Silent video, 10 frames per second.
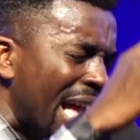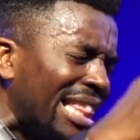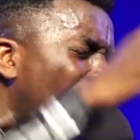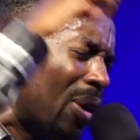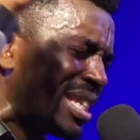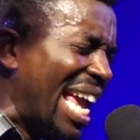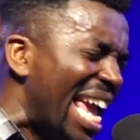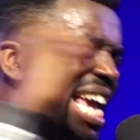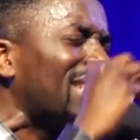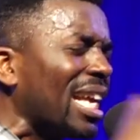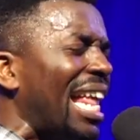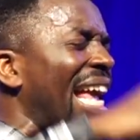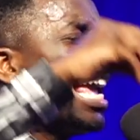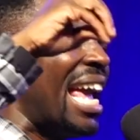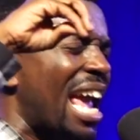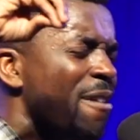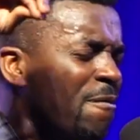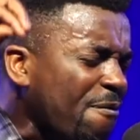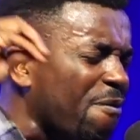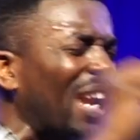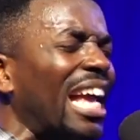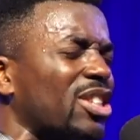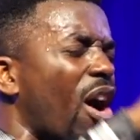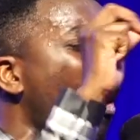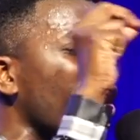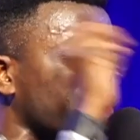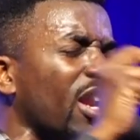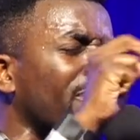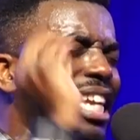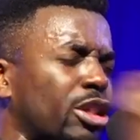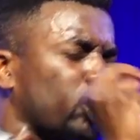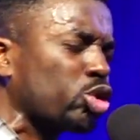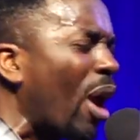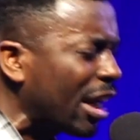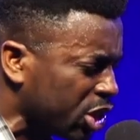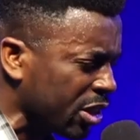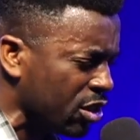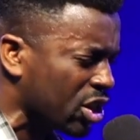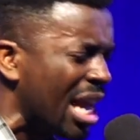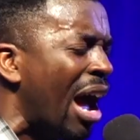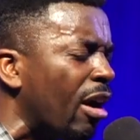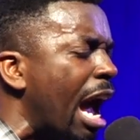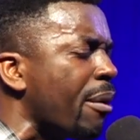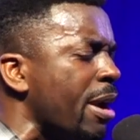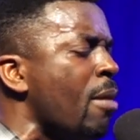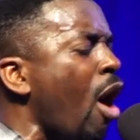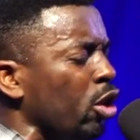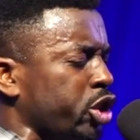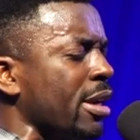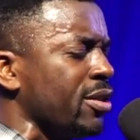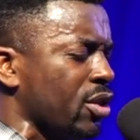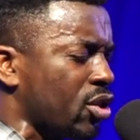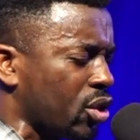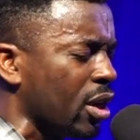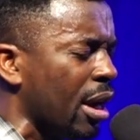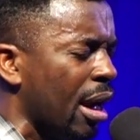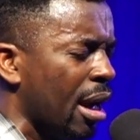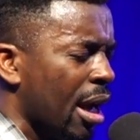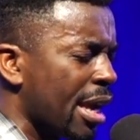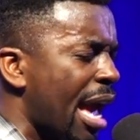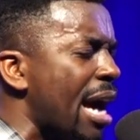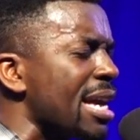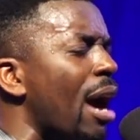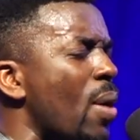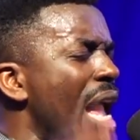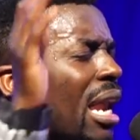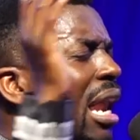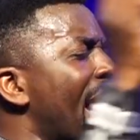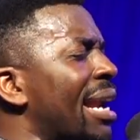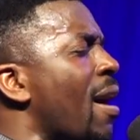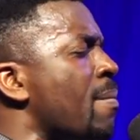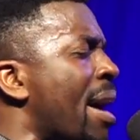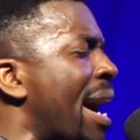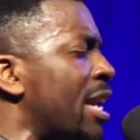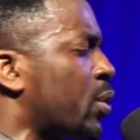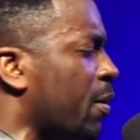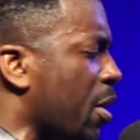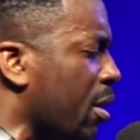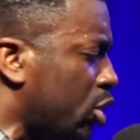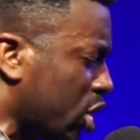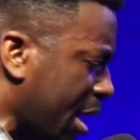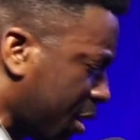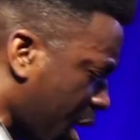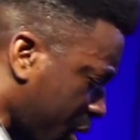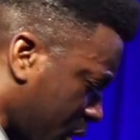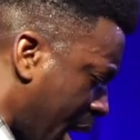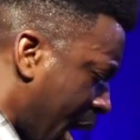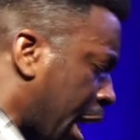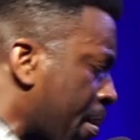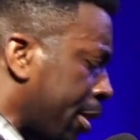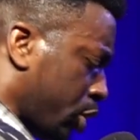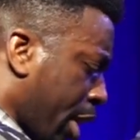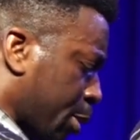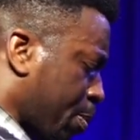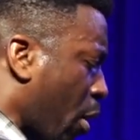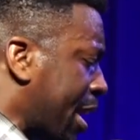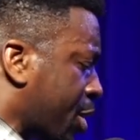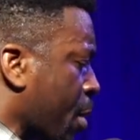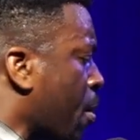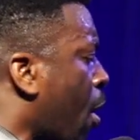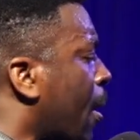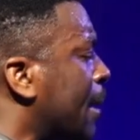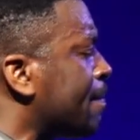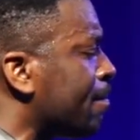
that was easily inflicts all sort of distractions on our emotions. Yeah, yeah, we align our minds with you, Jesus. Come on, church, pray some more.